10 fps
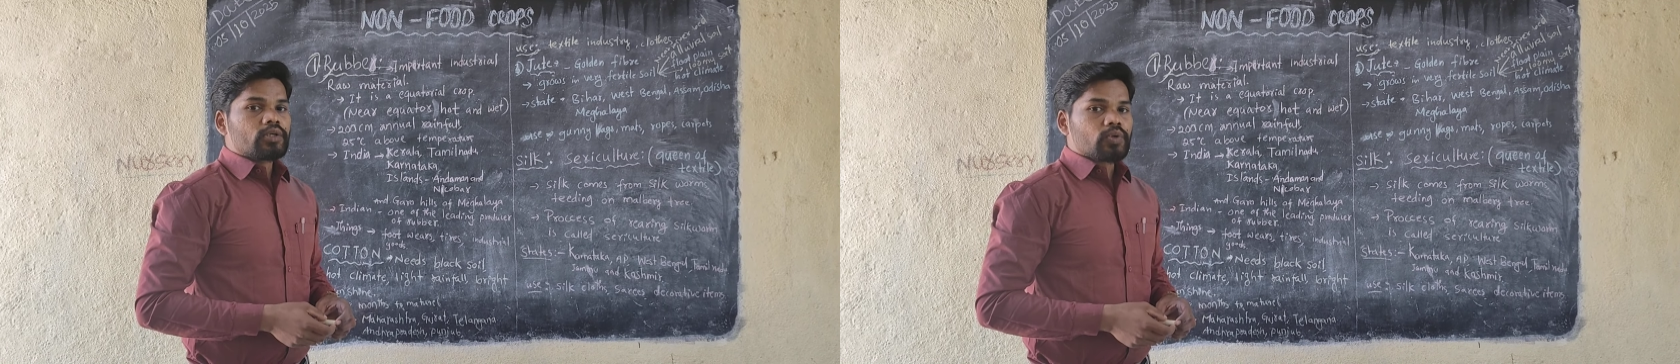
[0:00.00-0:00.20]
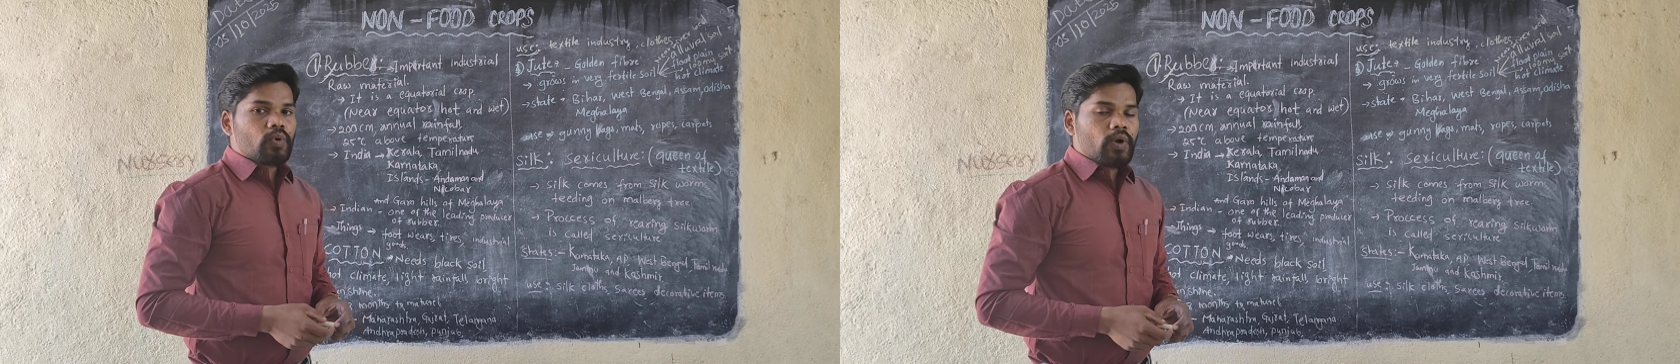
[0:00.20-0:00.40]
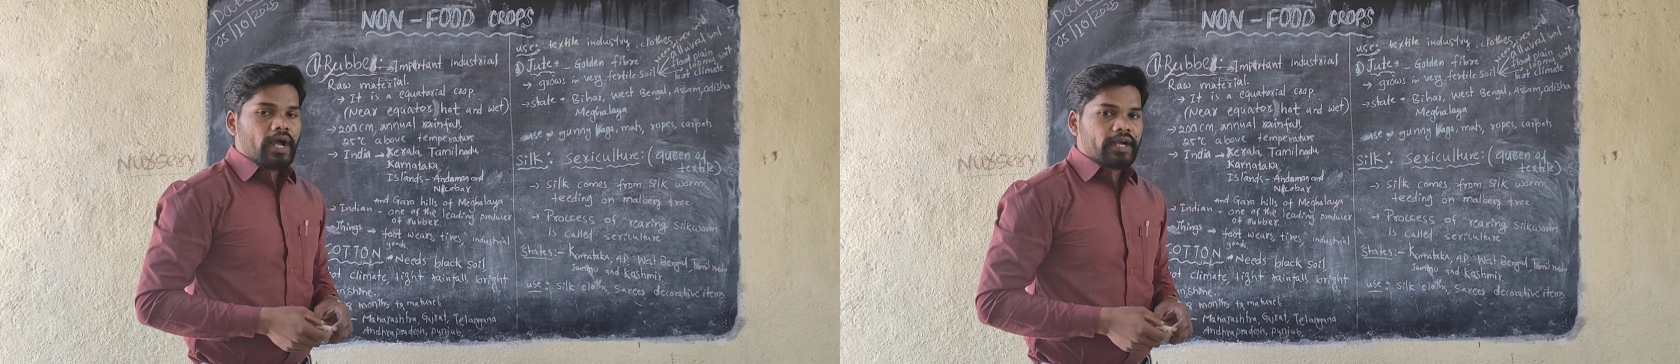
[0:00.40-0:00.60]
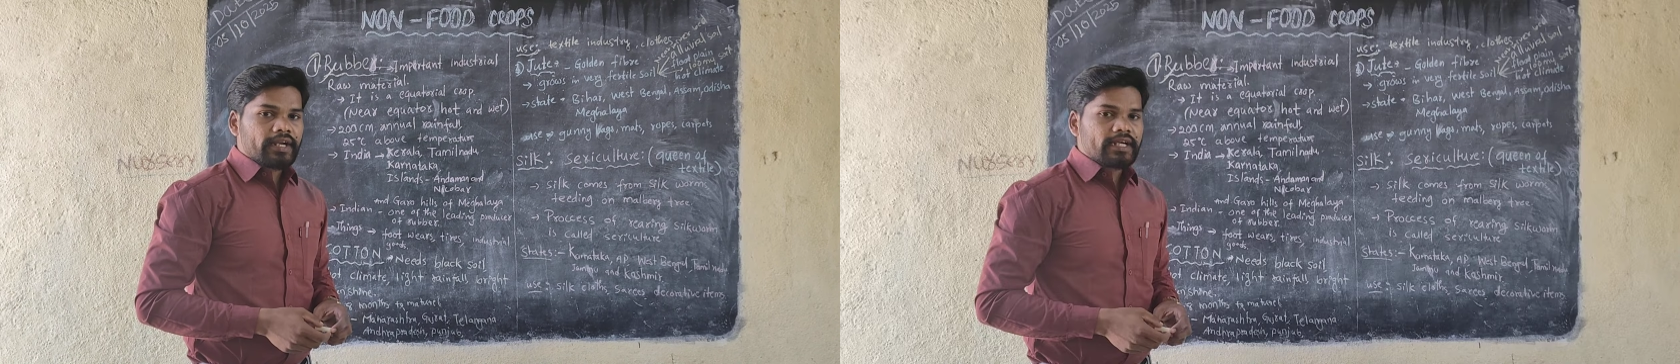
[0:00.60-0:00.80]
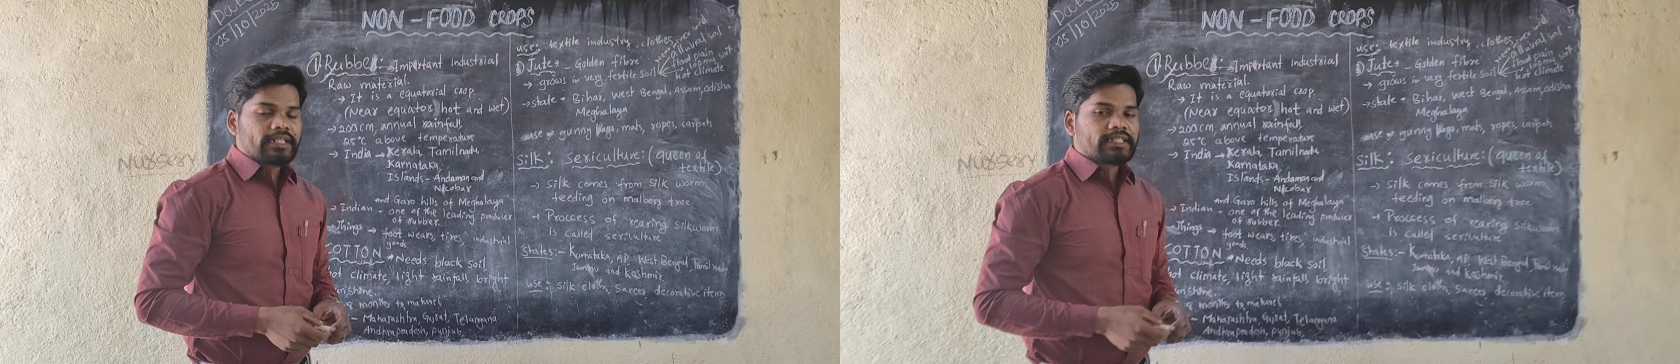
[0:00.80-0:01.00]

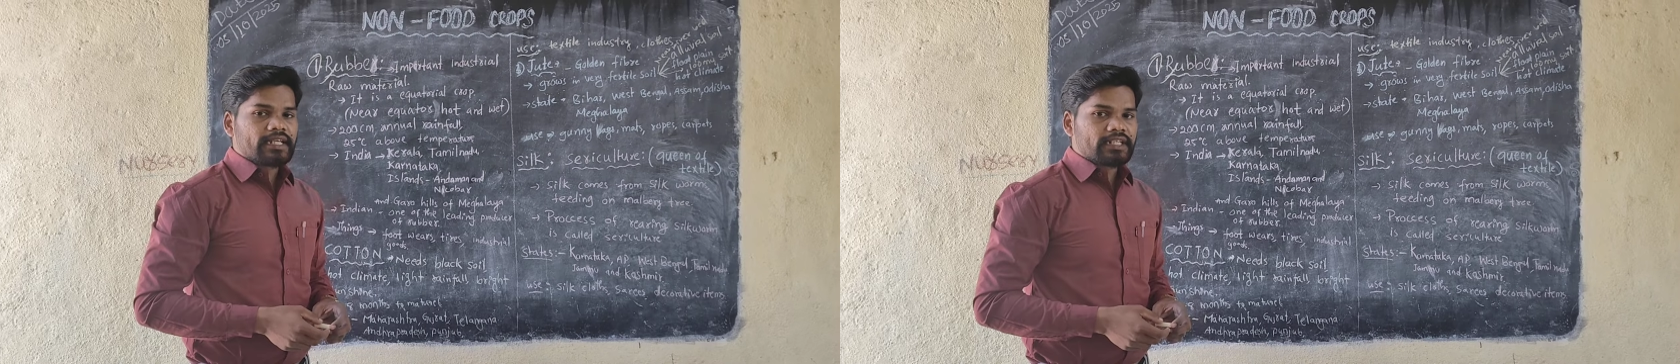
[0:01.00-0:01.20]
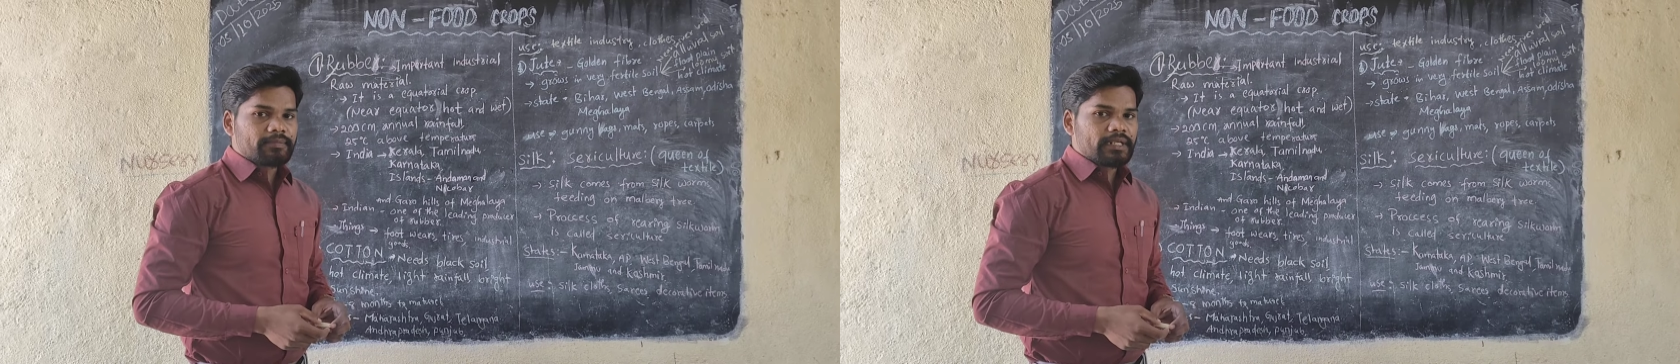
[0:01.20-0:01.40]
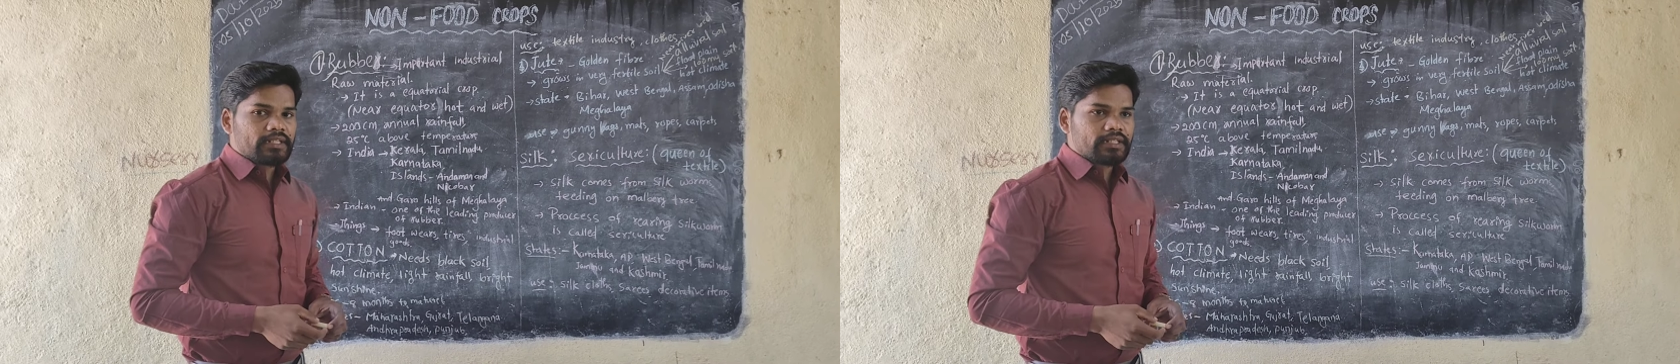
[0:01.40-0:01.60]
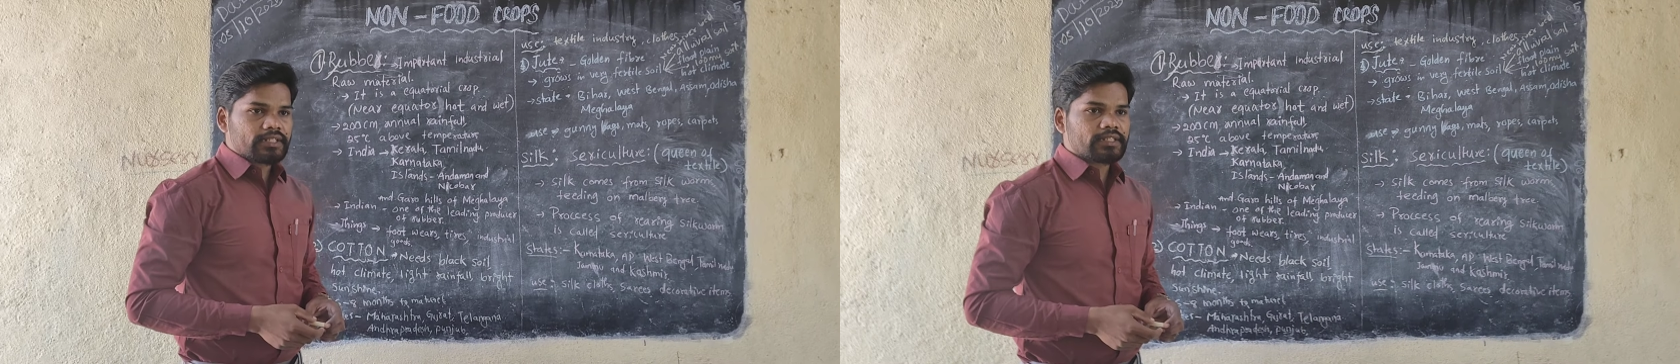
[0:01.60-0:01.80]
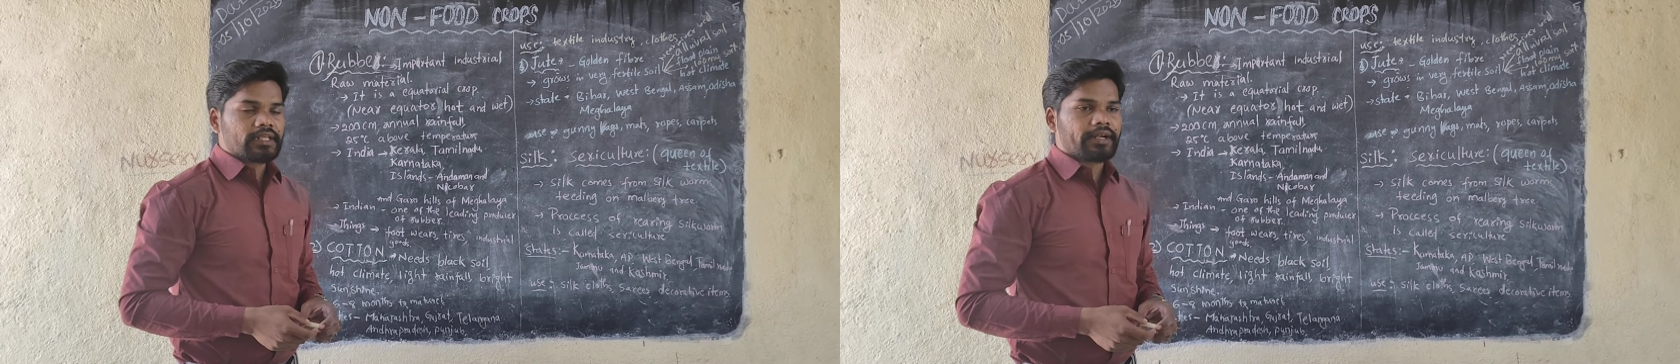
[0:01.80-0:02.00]
200
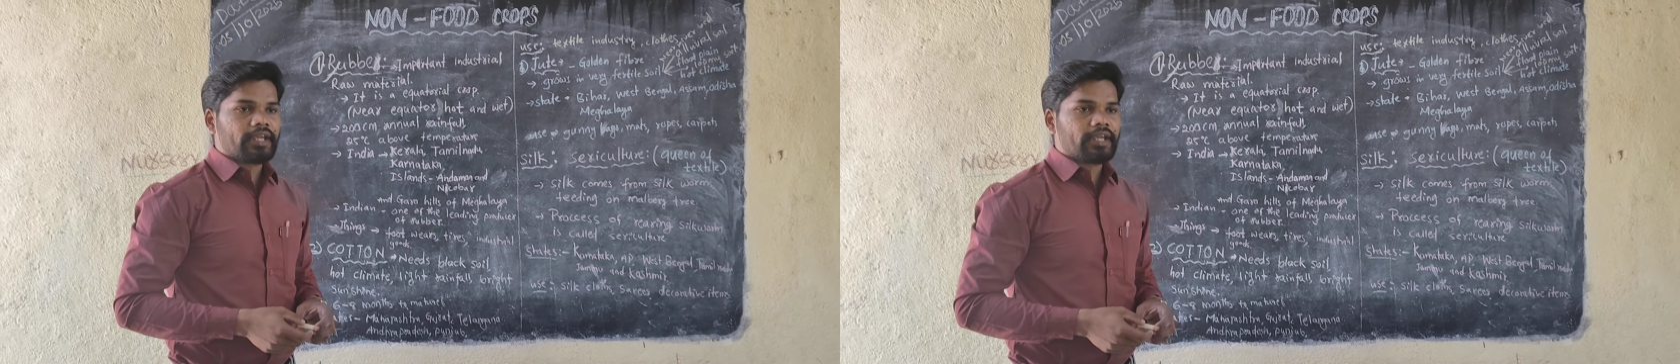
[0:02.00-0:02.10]
centimeters